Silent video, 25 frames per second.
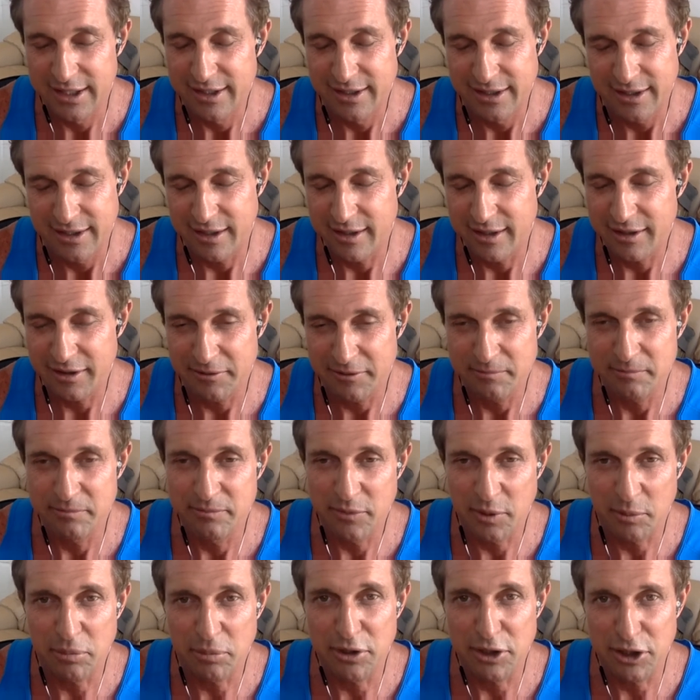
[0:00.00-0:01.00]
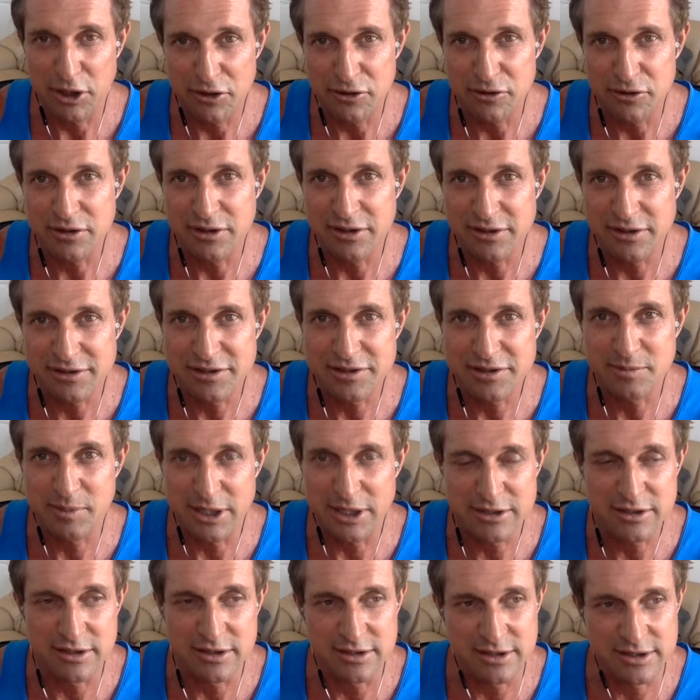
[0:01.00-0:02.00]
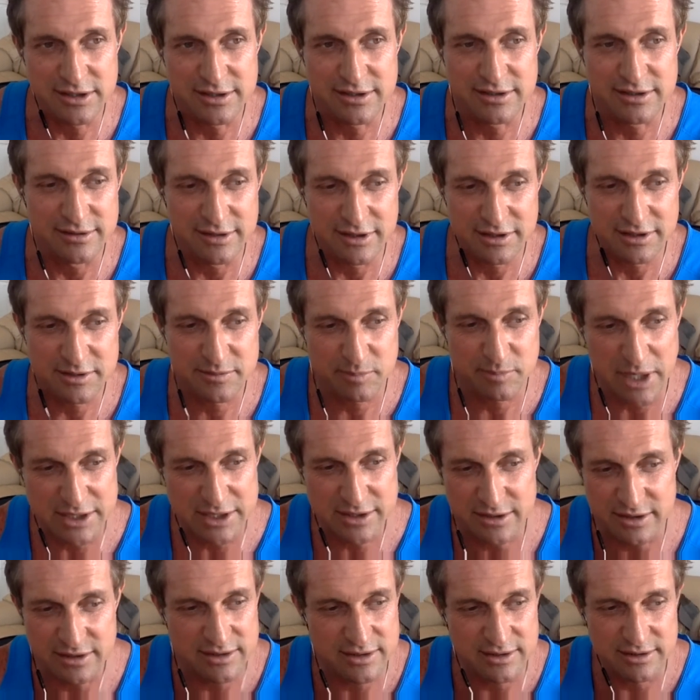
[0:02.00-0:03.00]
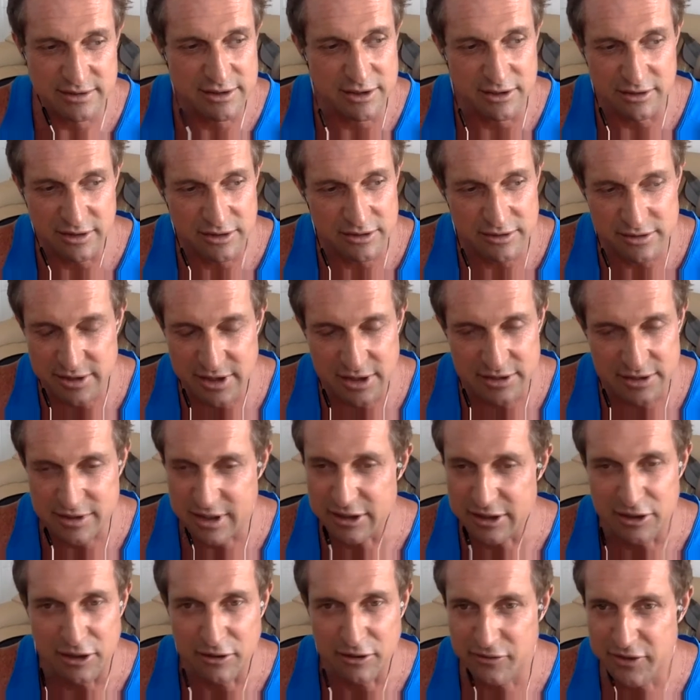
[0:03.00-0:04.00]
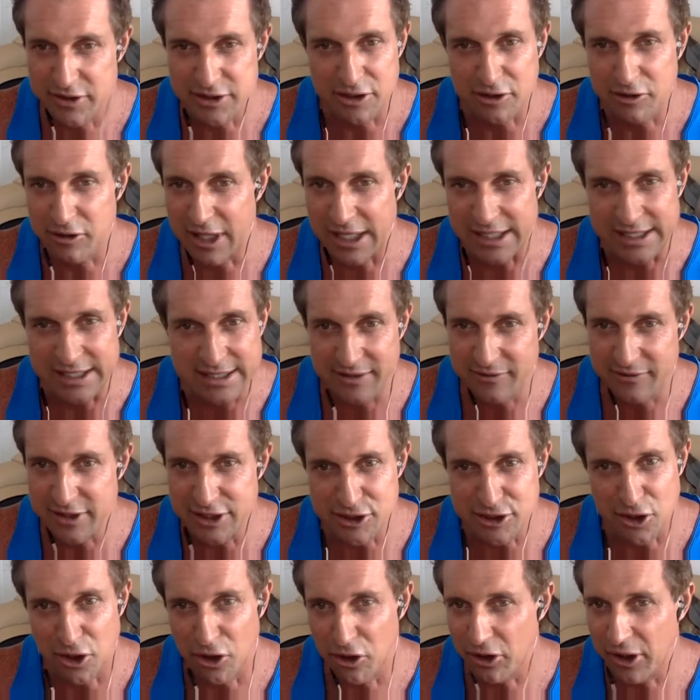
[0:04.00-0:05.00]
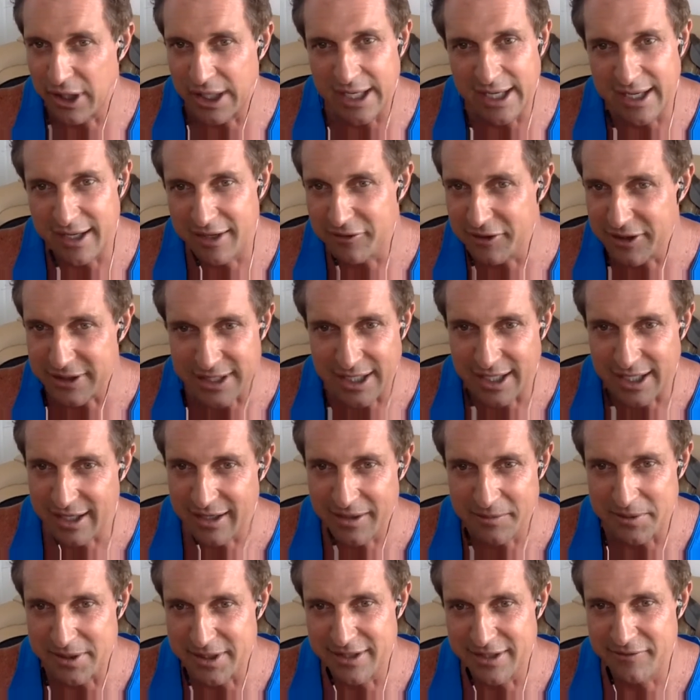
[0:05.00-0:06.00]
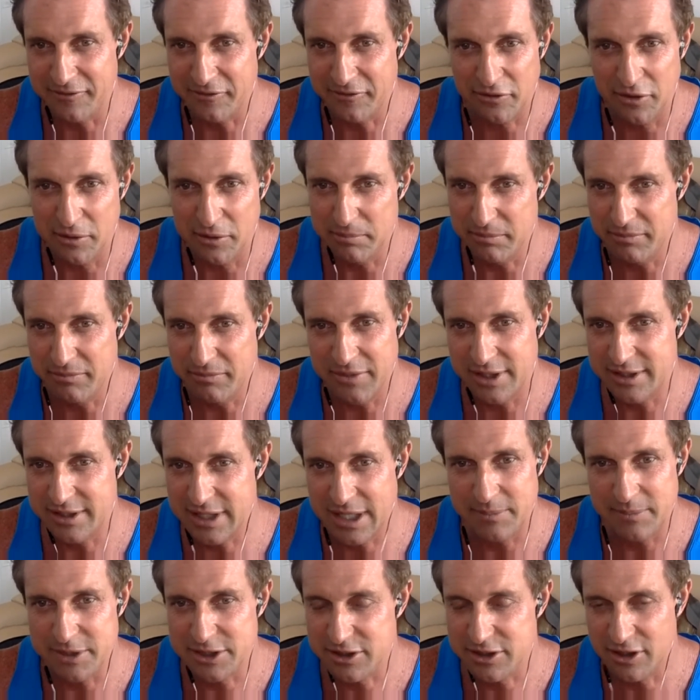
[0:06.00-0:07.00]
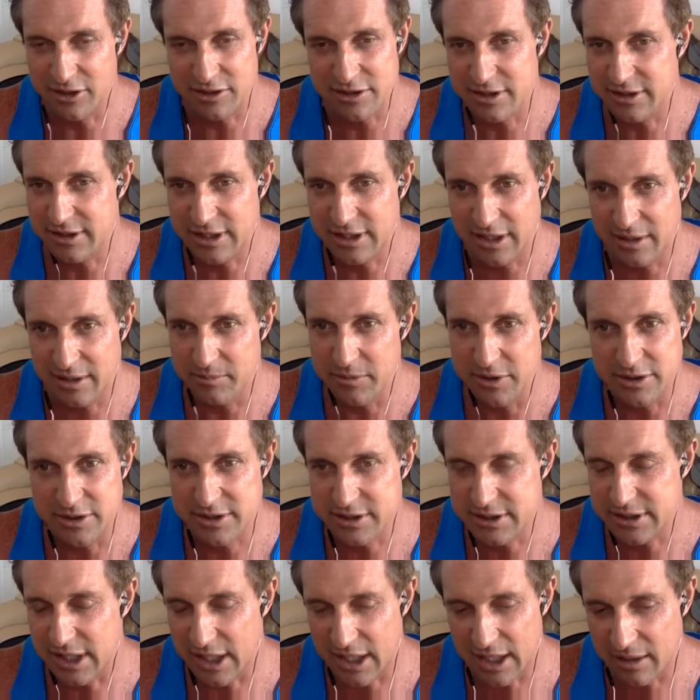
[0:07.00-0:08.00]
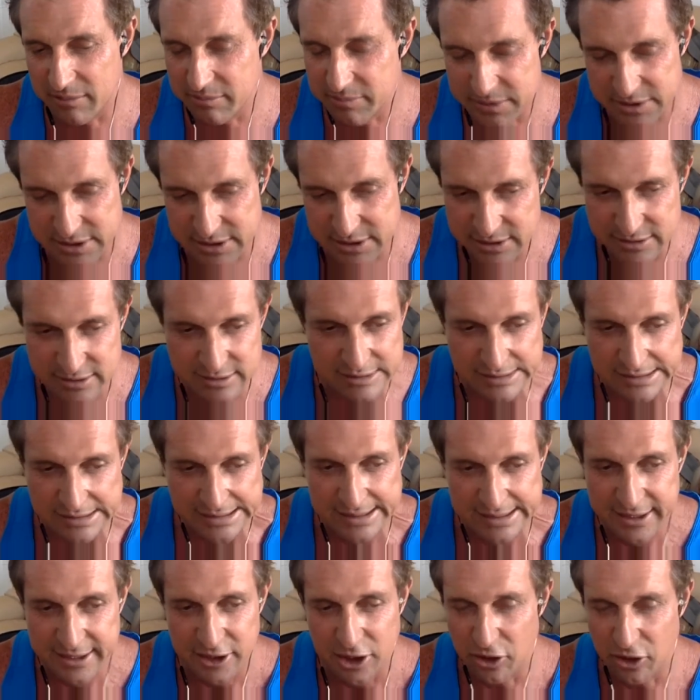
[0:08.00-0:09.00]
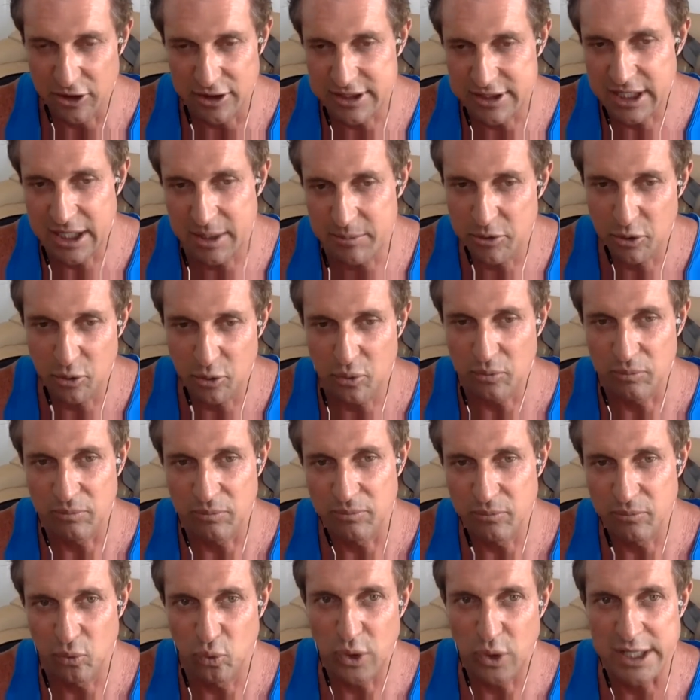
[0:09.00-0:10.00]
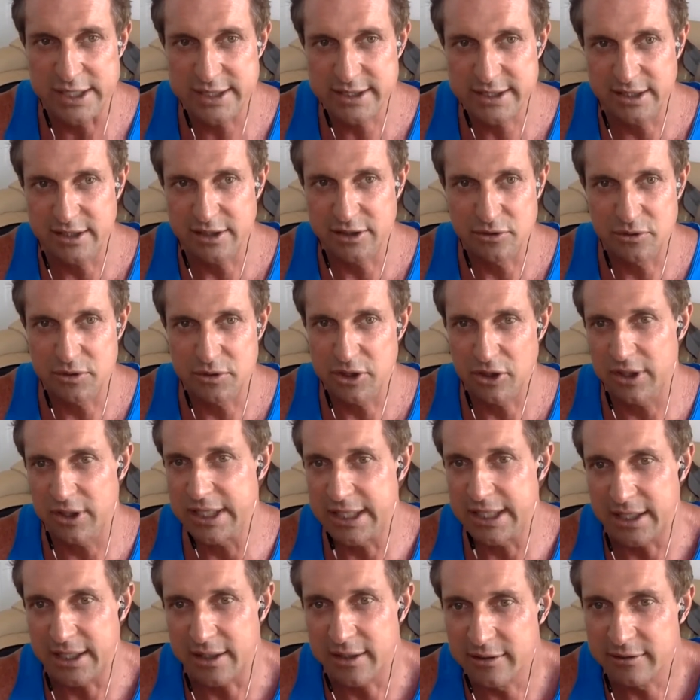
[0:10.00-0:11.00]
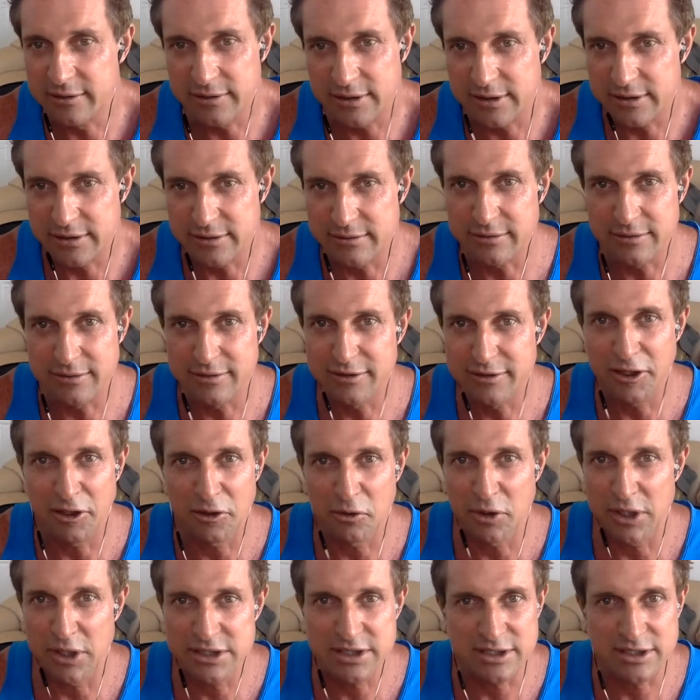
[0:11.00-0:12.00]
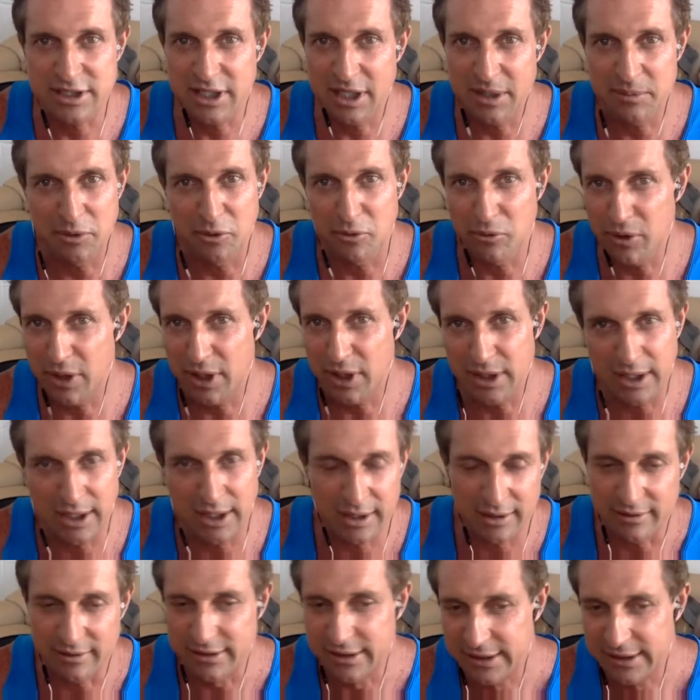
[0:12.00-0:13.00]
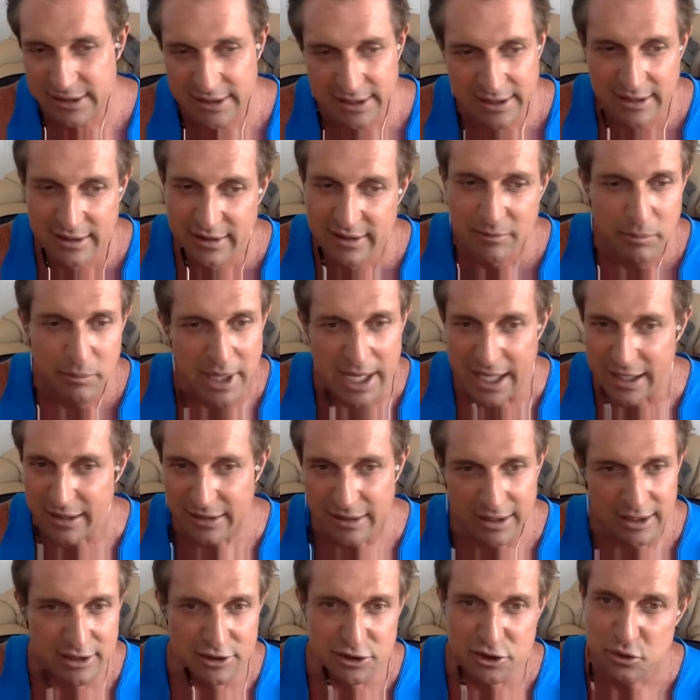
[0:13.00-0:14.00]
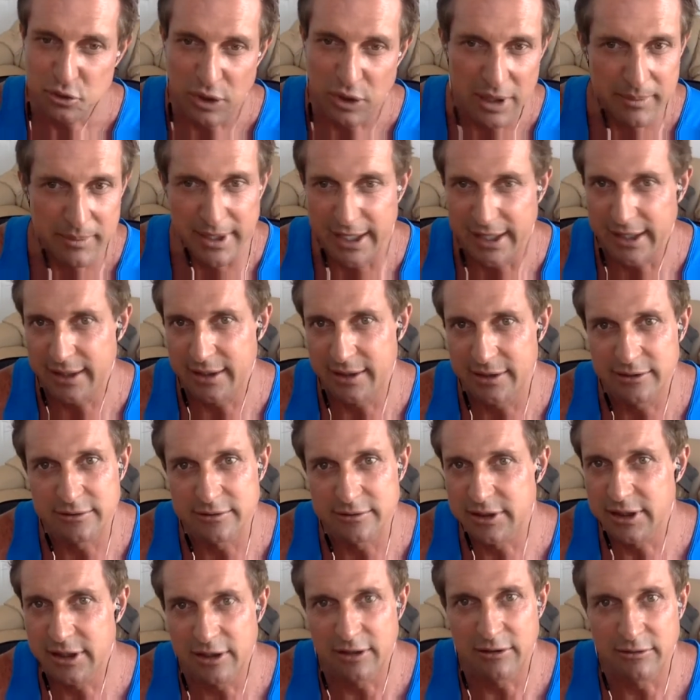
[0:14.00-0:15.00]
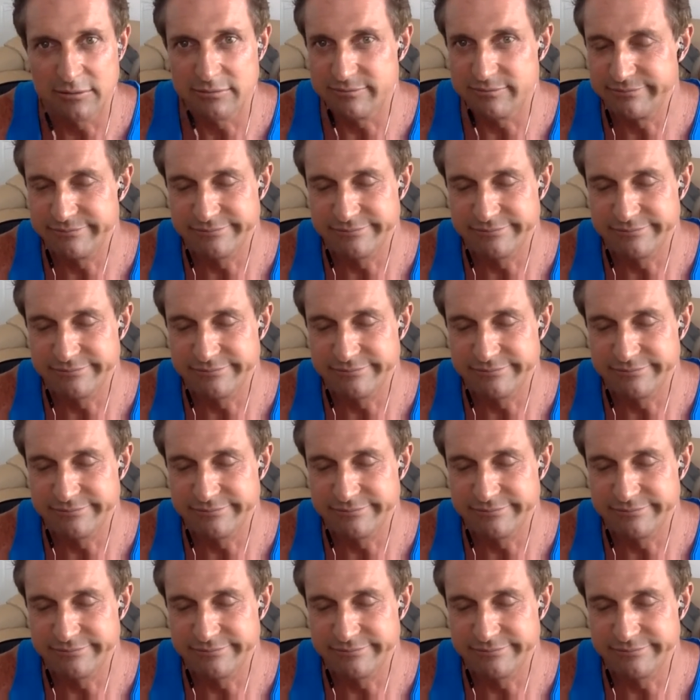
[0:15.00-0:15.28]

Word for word: um, they're pretty useless, especially since especially since you're just like doing physical activities all day every day. I mean, it, from the time it starts to the time you stop, just the only time you're resting is when you're eating, and you know, the mm. rest of the mm. time you're running, paddling, swimming, you know, mm.